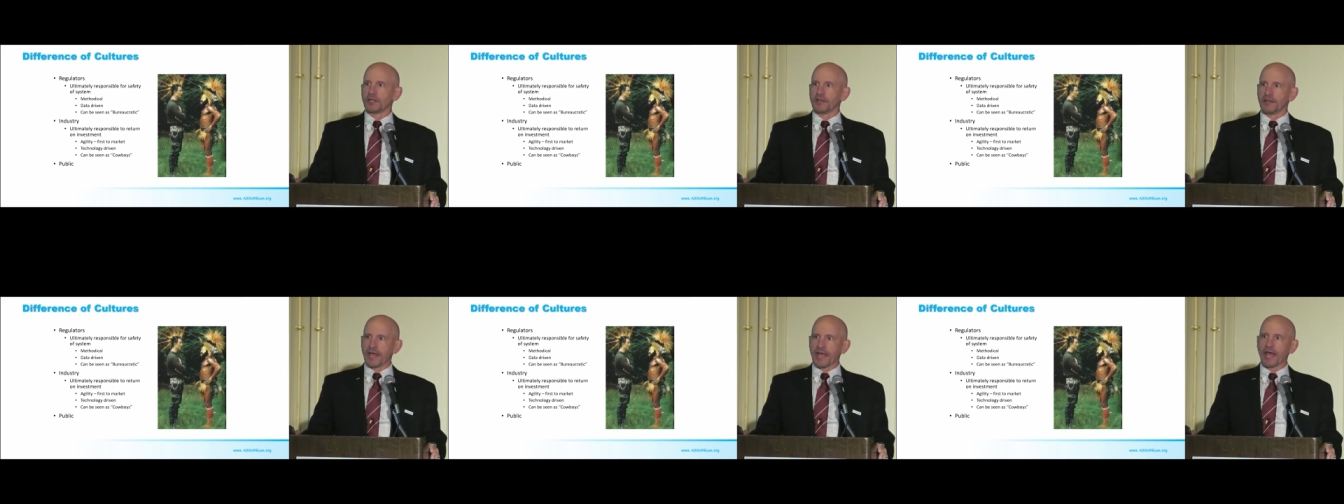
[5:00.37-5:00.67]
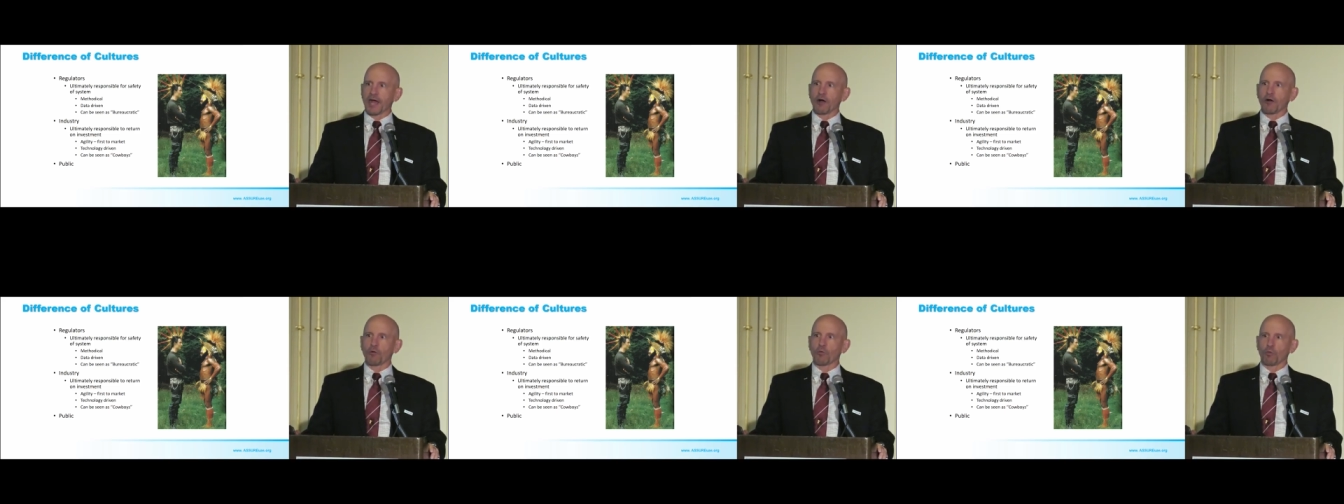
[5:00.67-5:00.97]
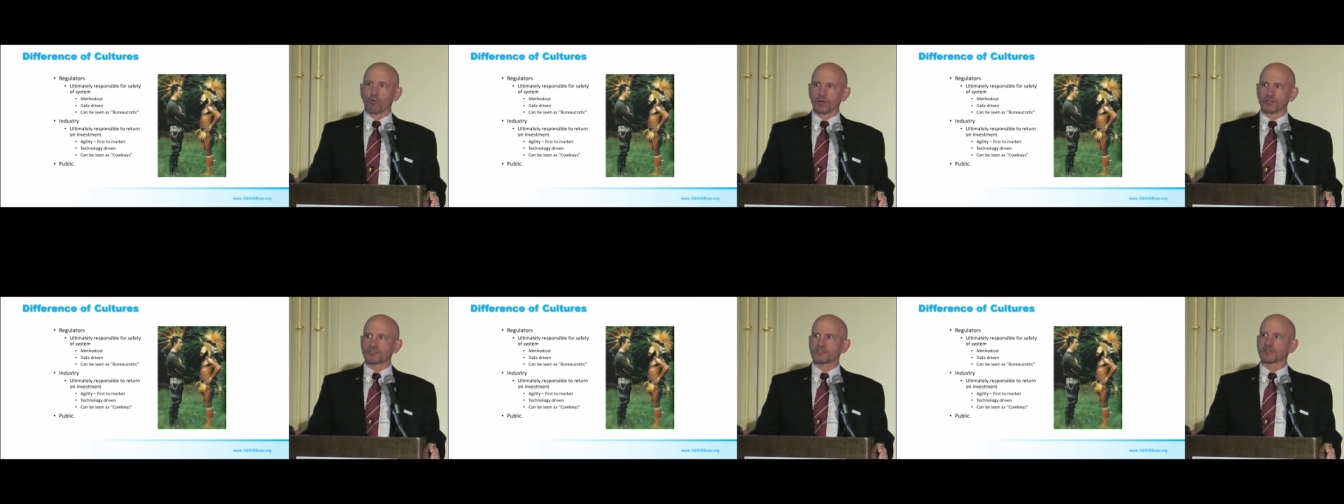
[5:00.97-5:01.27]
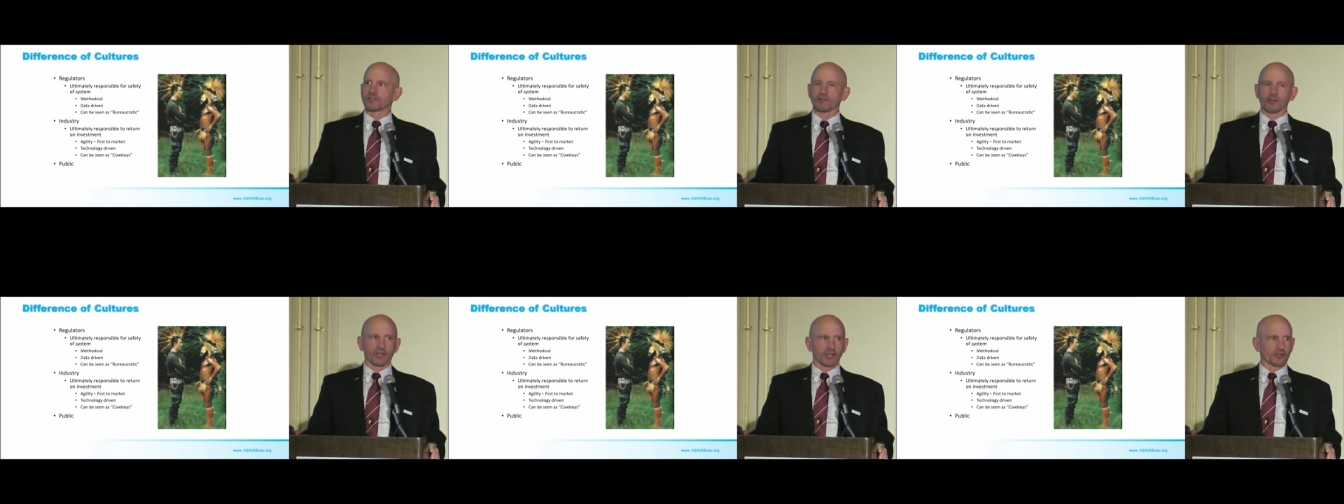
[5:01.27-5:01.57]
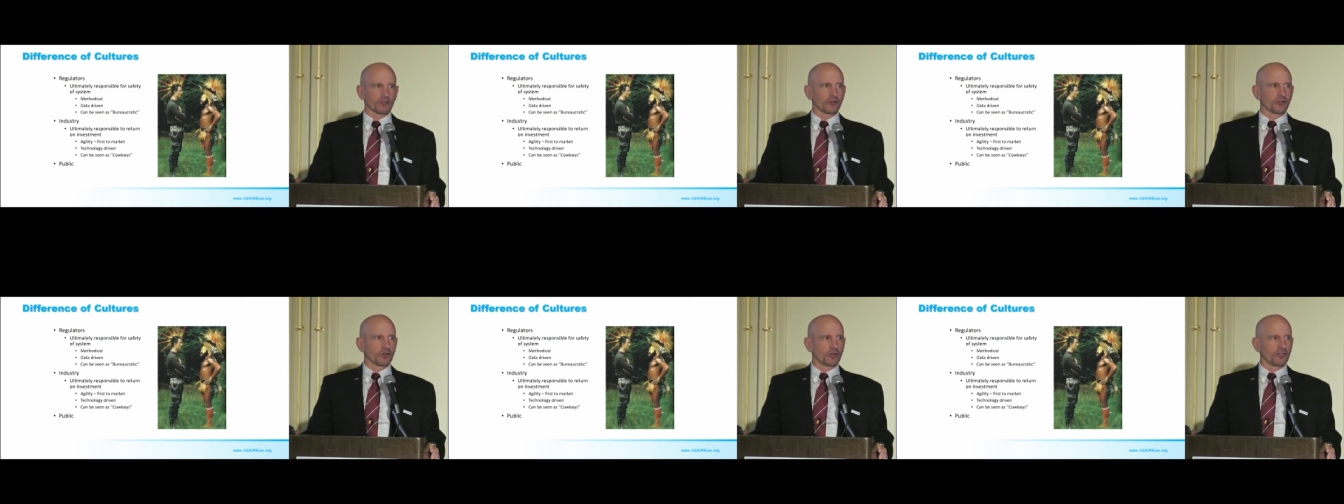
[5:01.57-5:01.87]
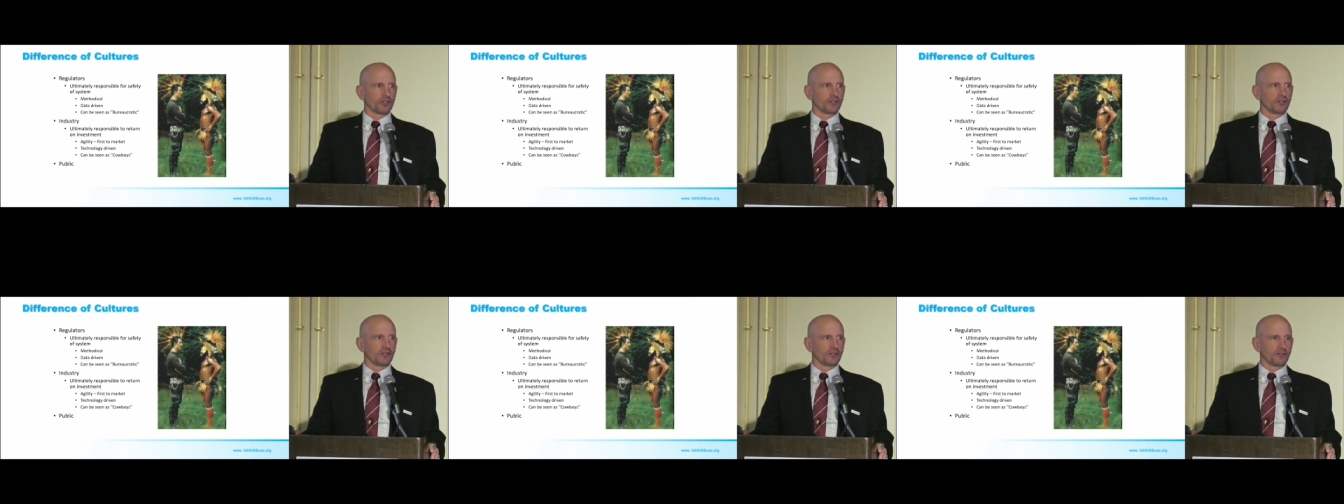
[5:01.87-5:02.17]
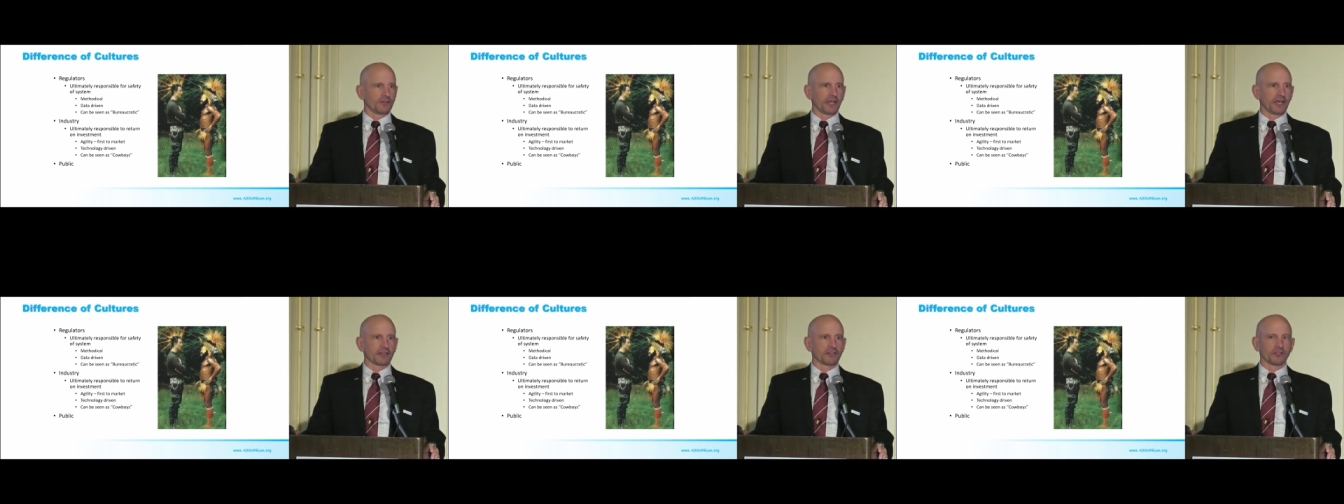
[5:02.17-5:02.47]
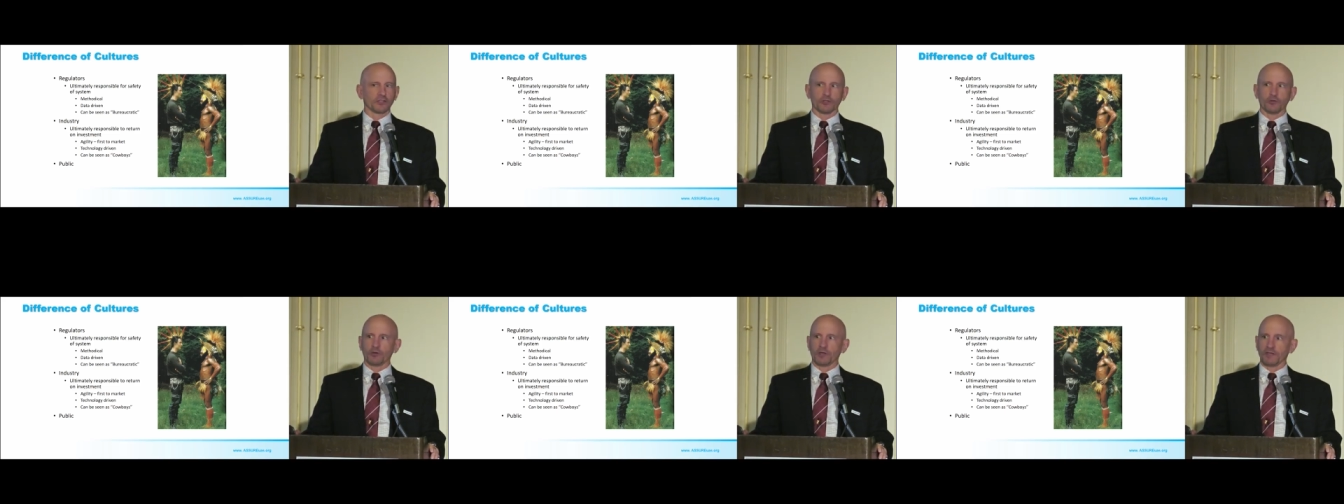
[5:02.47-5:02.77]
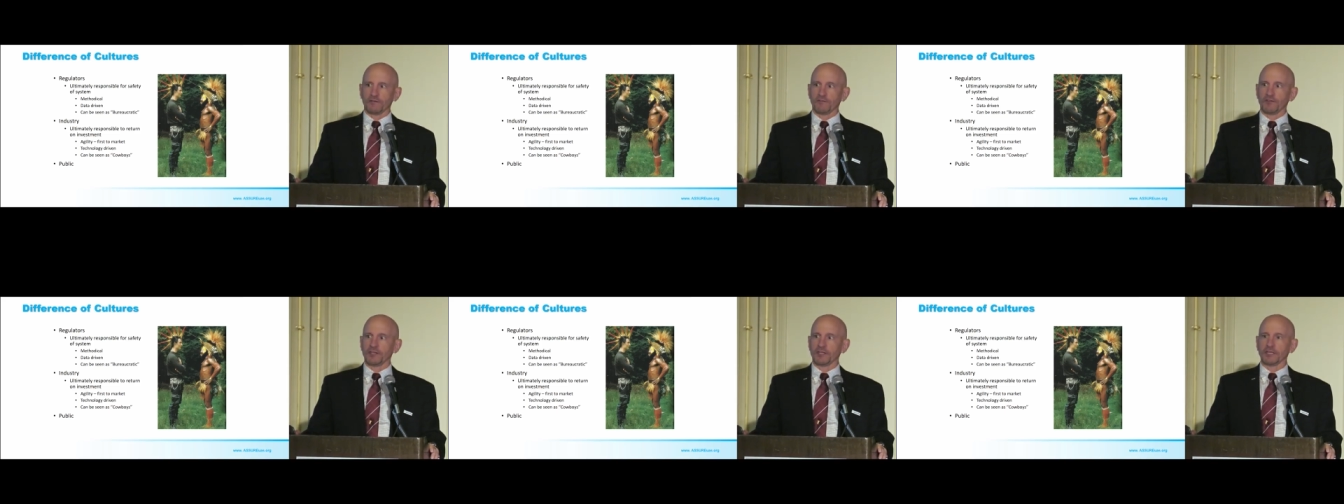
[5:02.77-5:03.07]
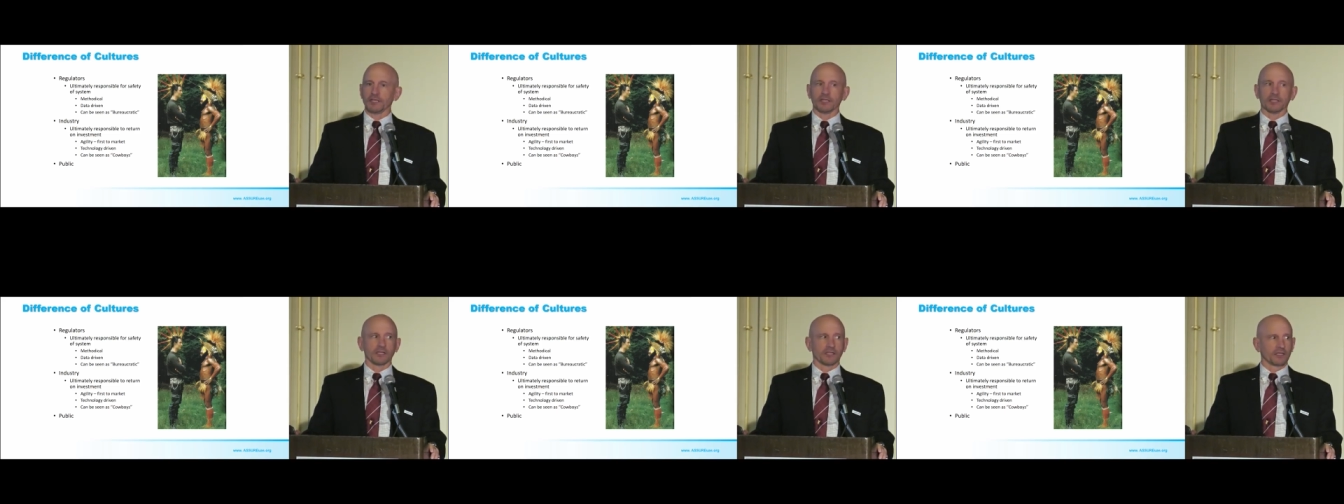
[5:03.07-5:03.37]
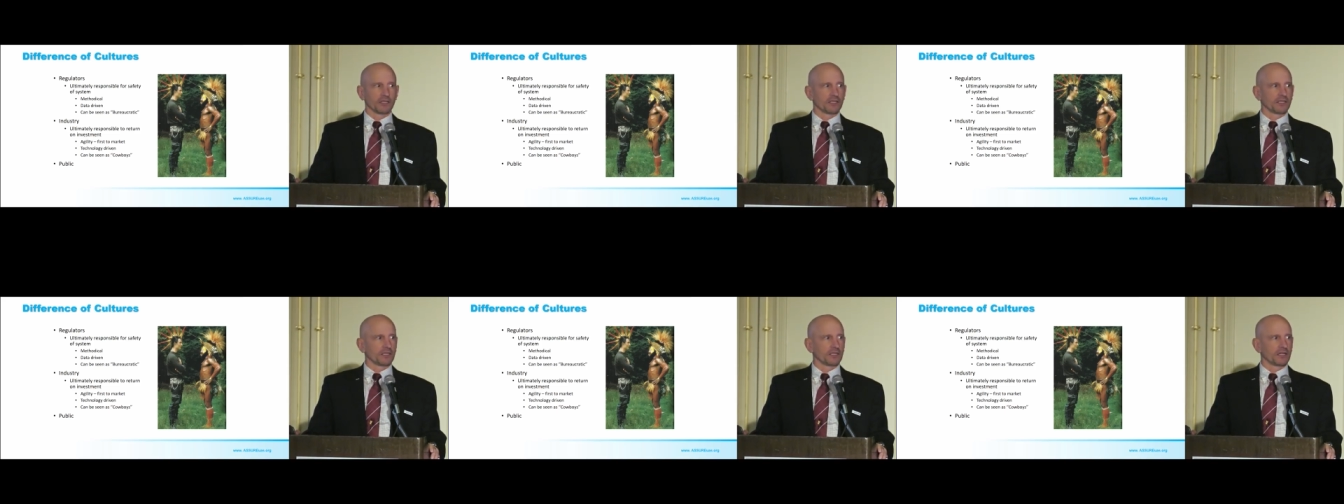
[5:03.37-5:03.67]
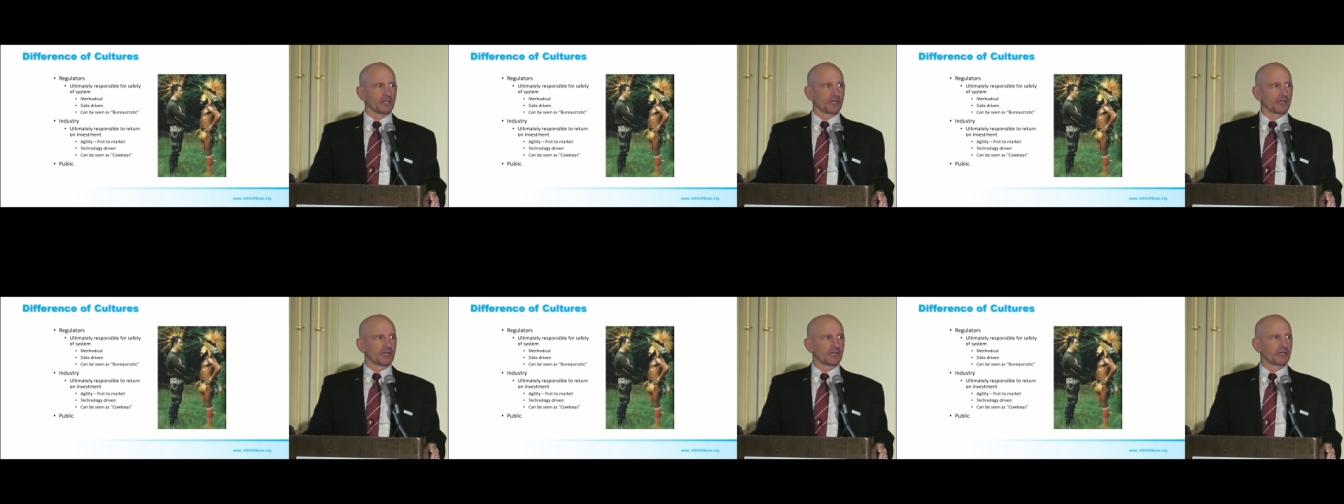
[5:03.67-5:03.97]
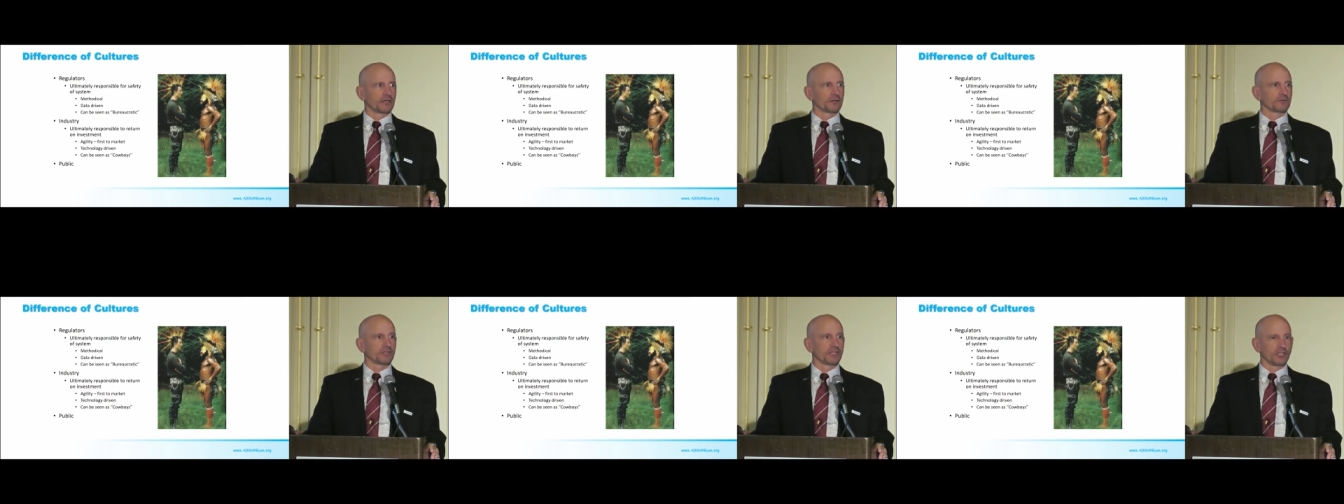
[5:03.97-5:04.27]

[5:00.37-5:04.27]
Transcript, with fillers: Now, what's the likelihood that the U A V uh,